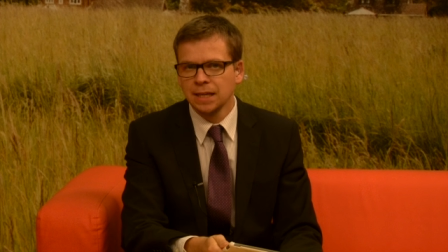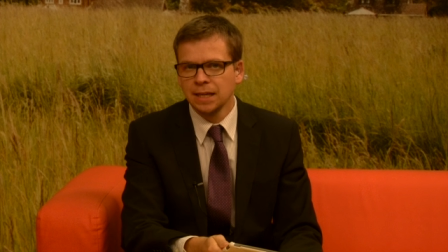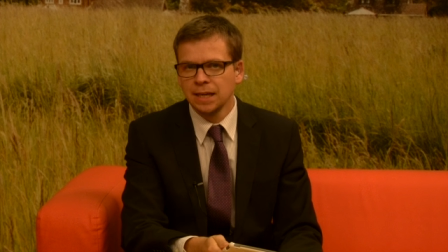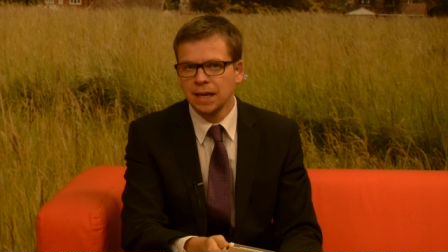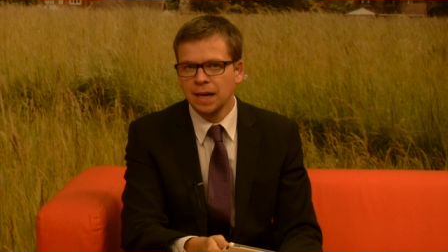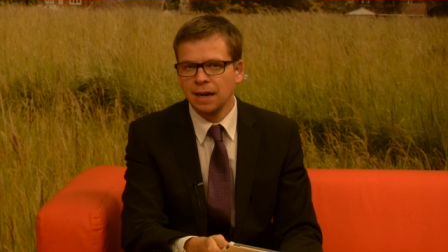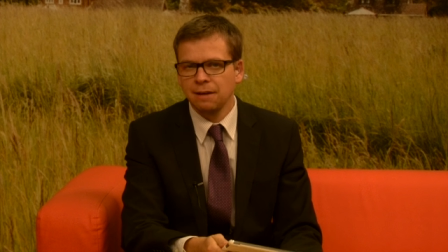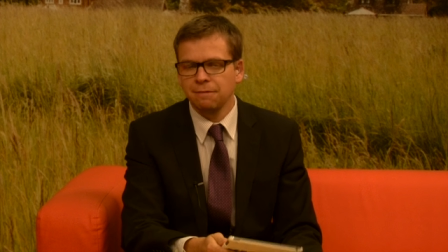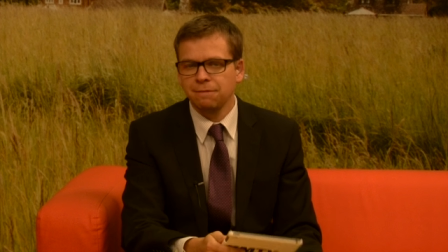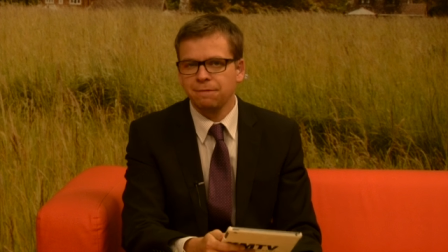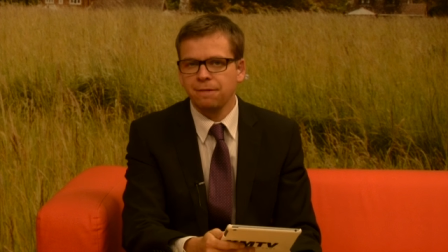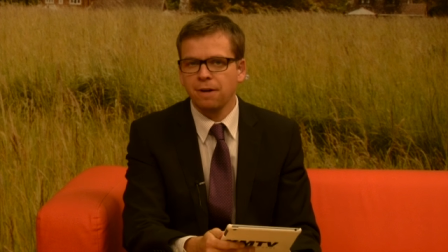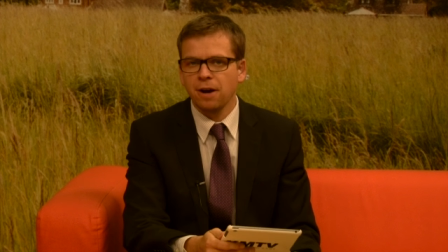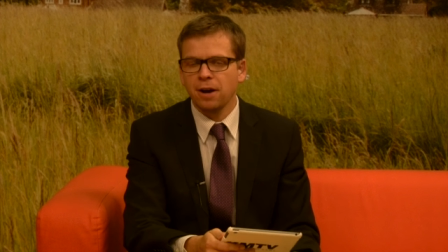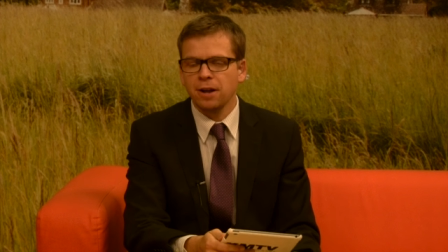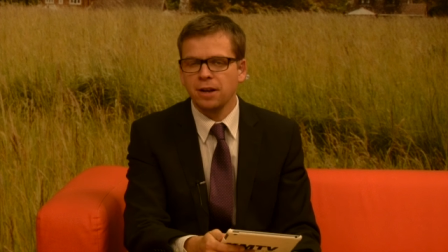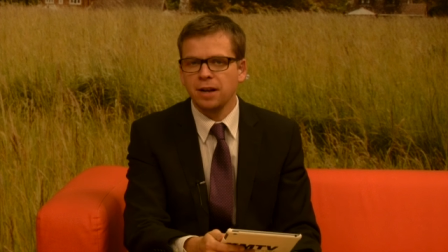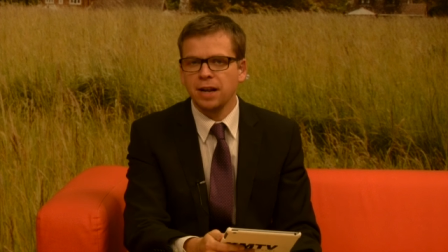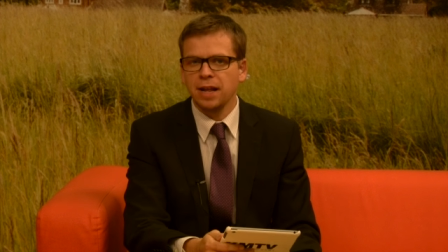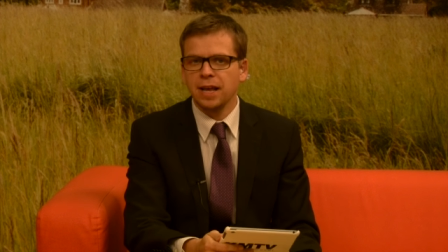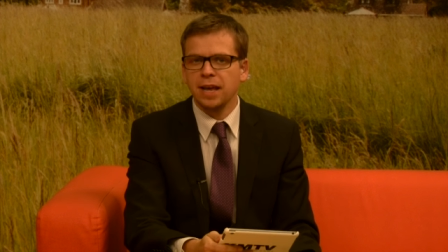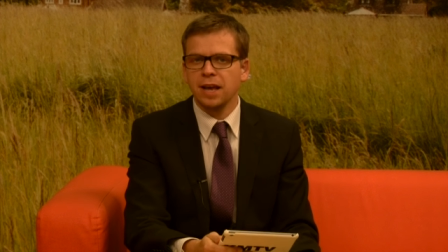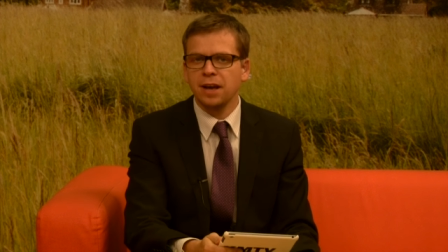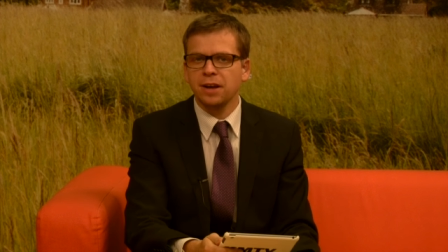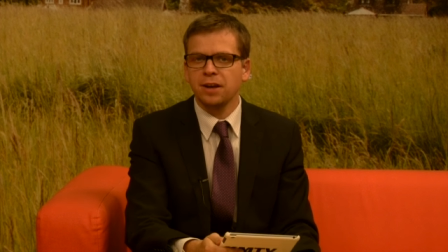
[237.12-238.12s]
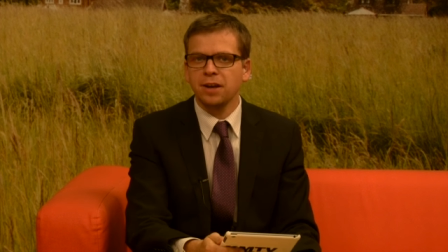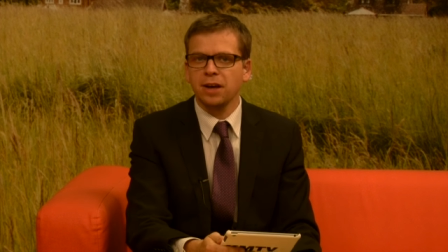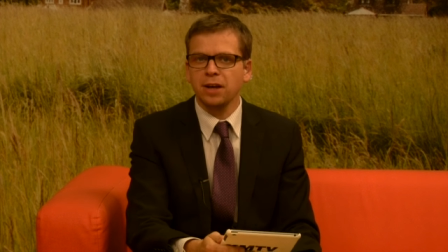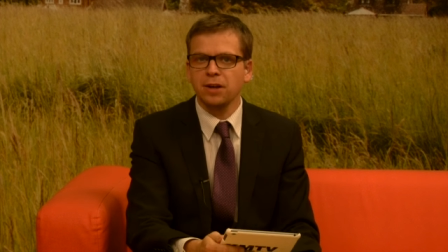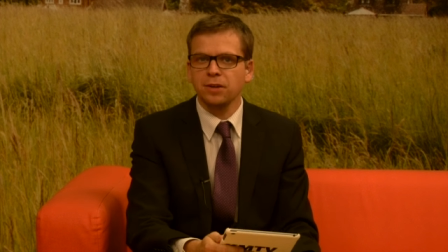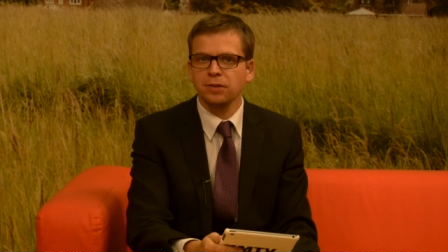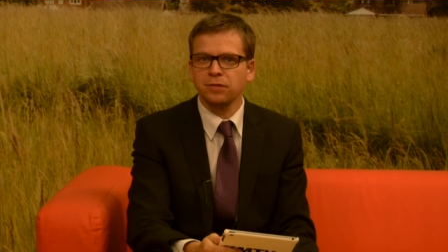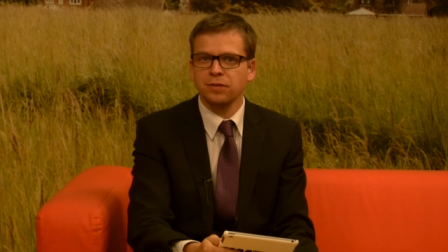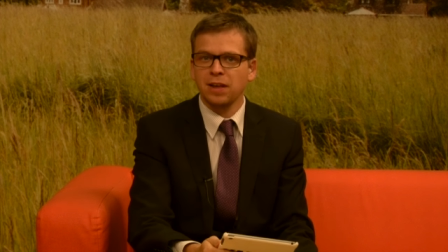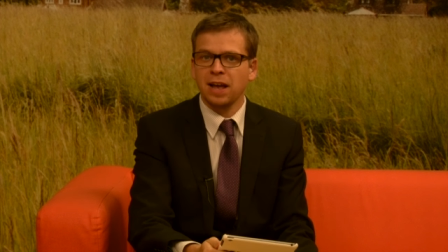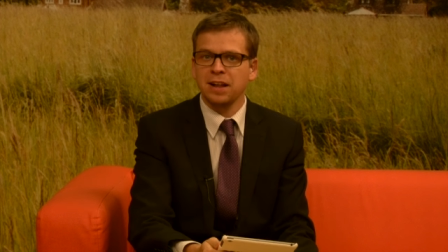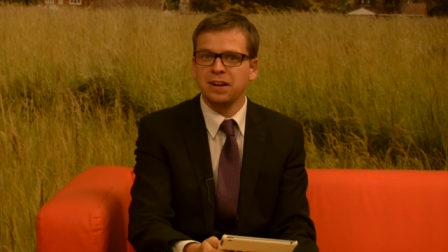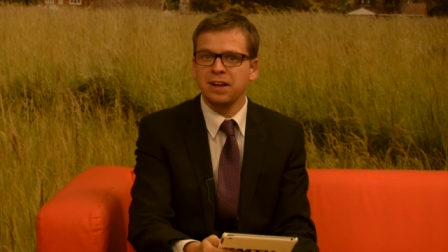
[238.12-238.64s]
And finally, a
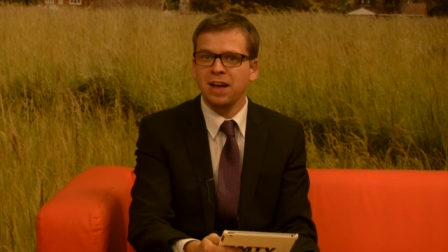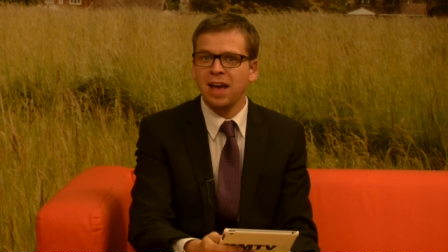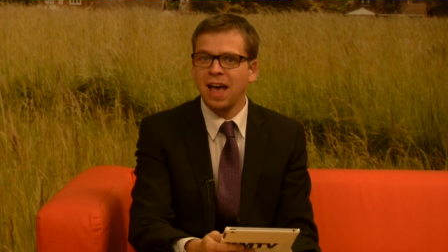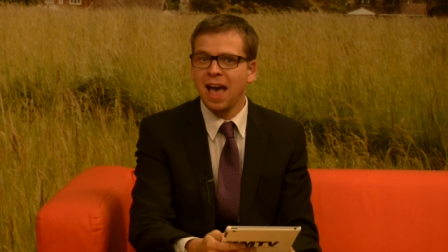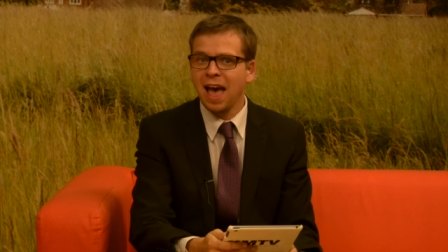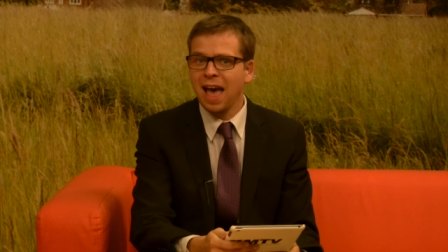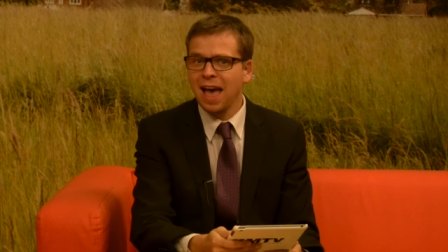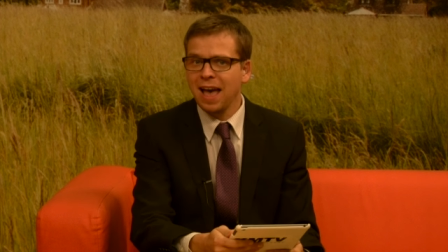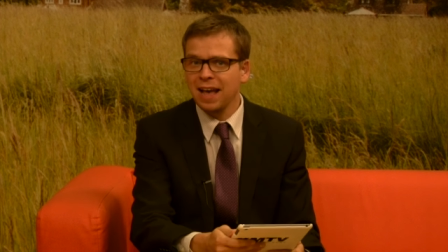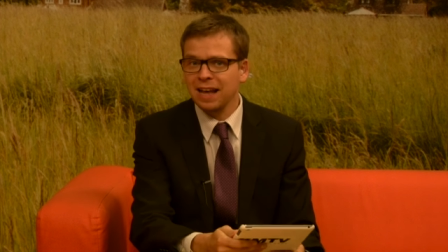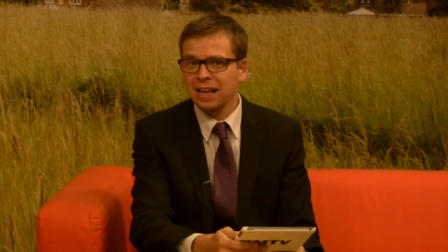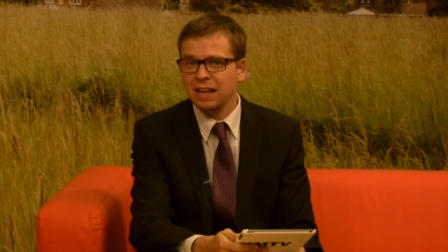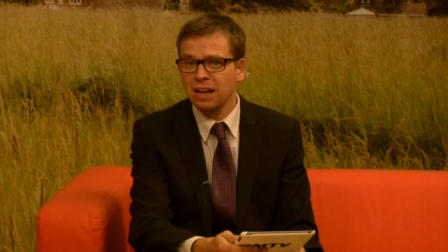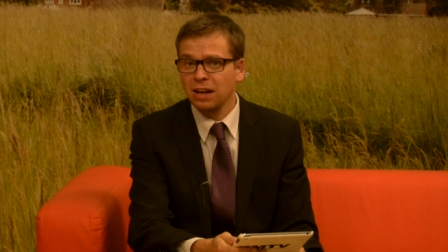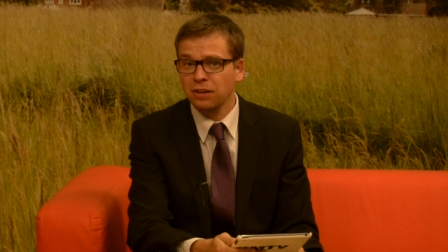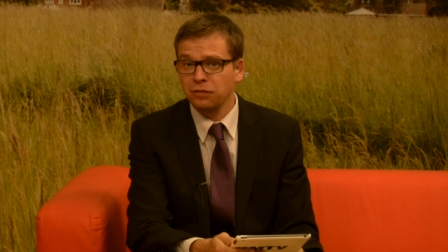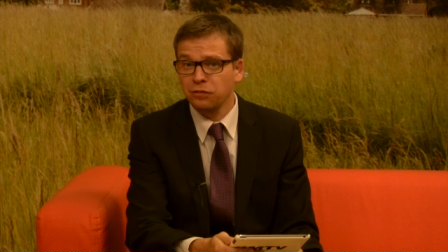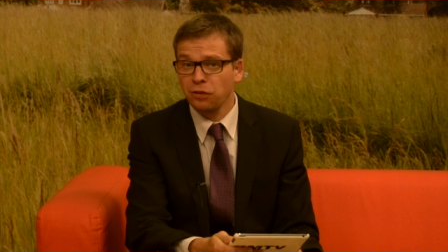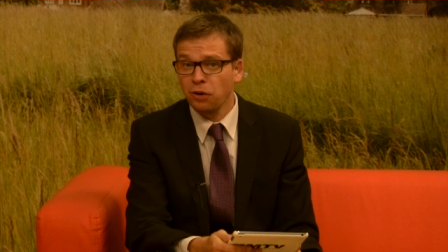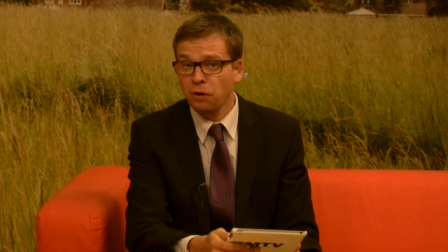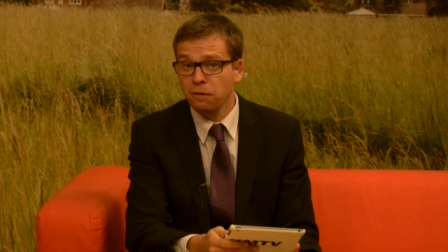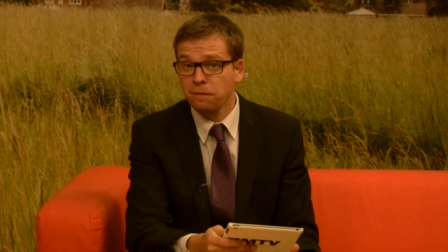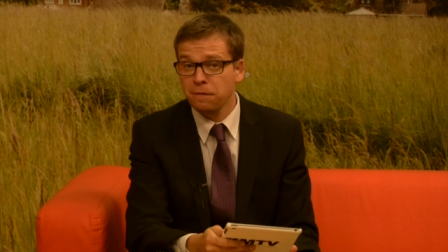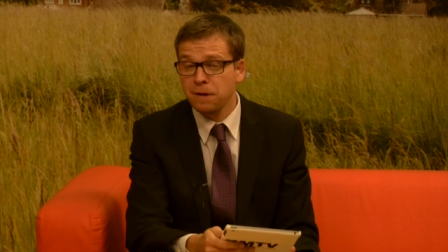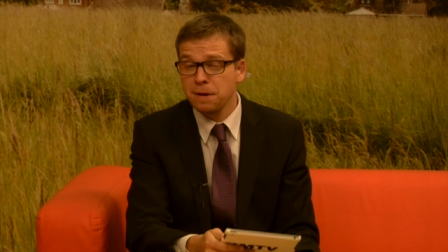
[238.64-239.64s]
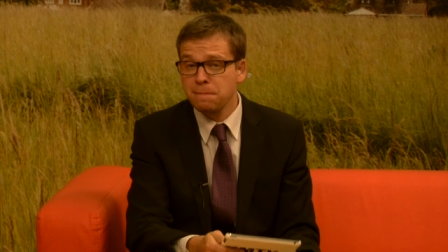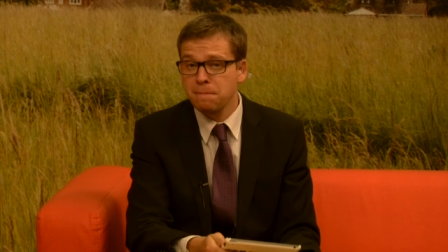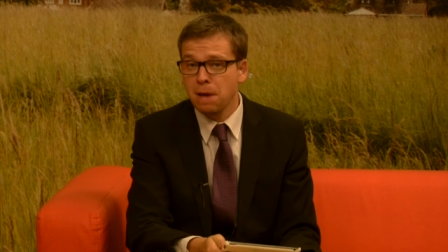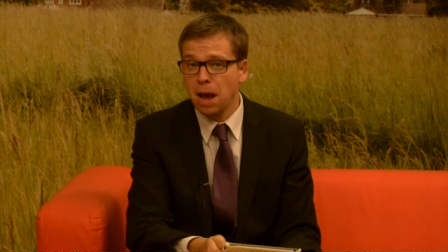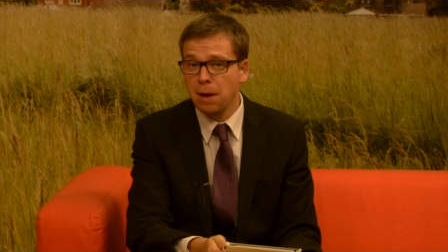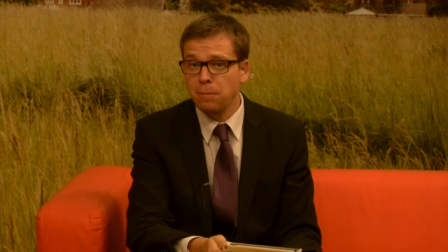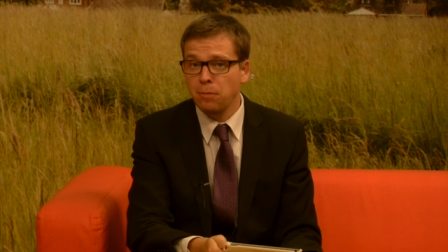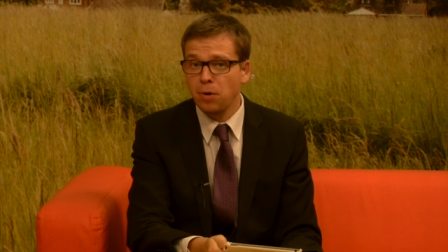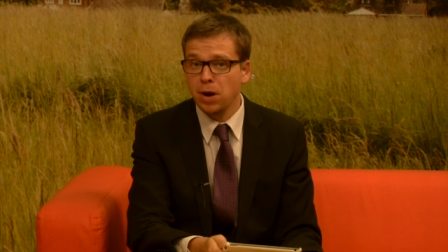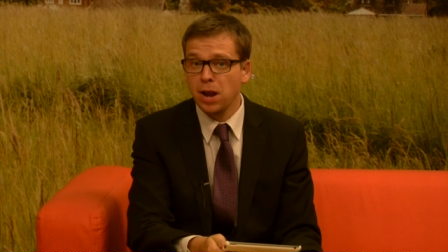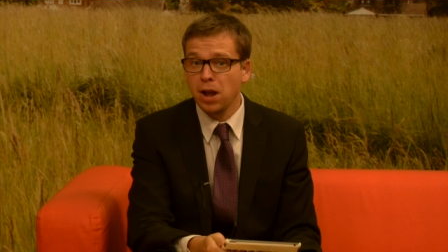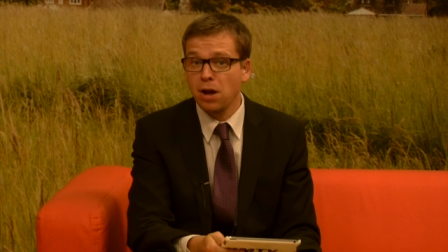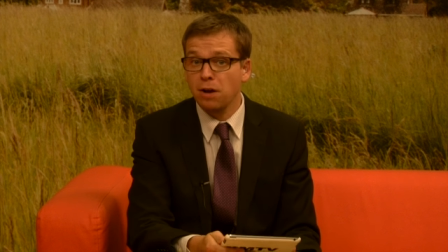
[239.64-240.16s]
girl's had her hair cut off in
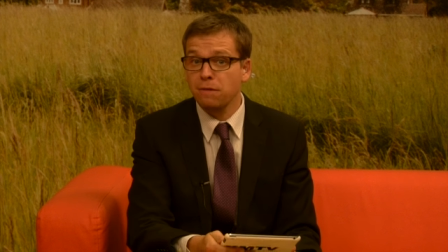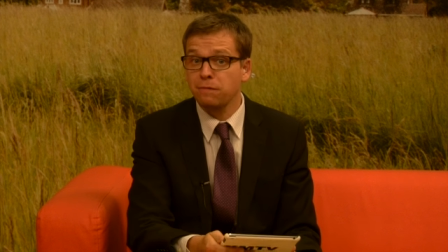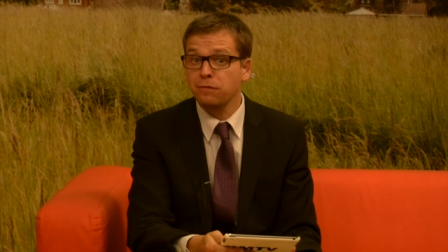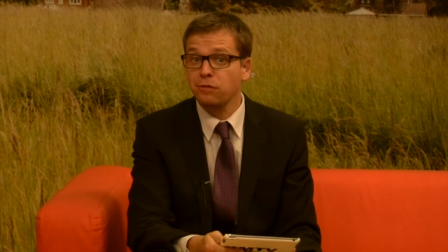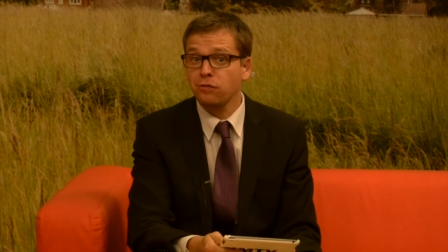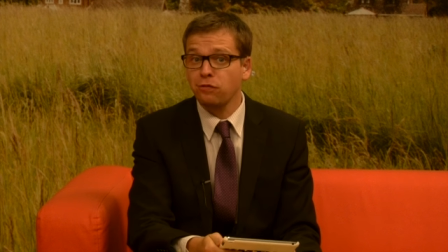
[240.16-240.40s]
memory of